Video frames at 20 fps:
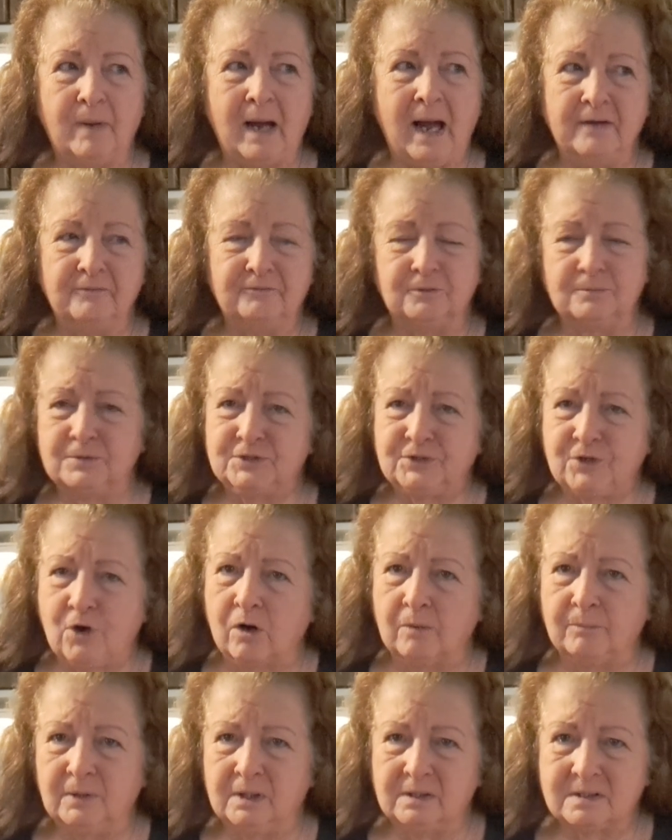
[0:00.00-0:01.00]
buy it from
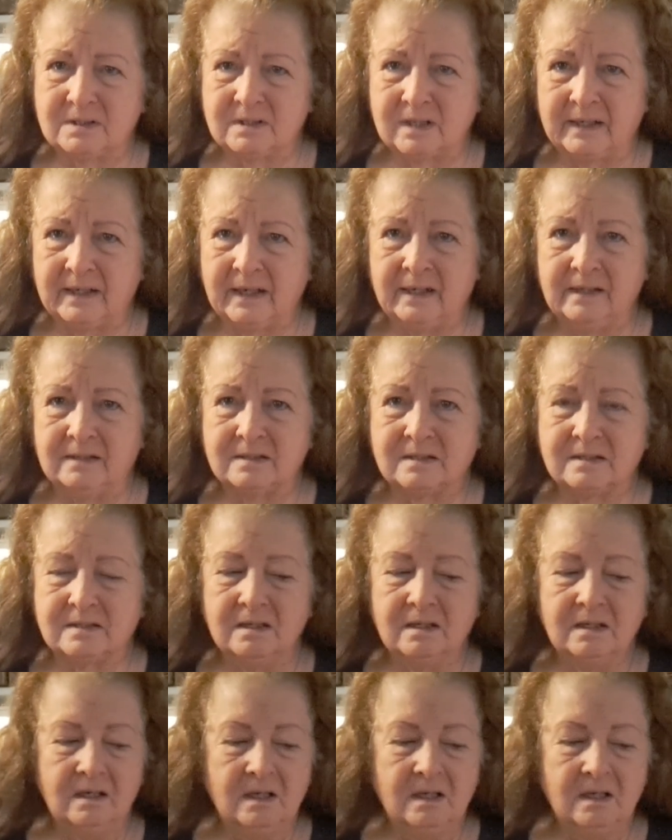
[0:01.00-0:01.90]
Starbucks, I guess,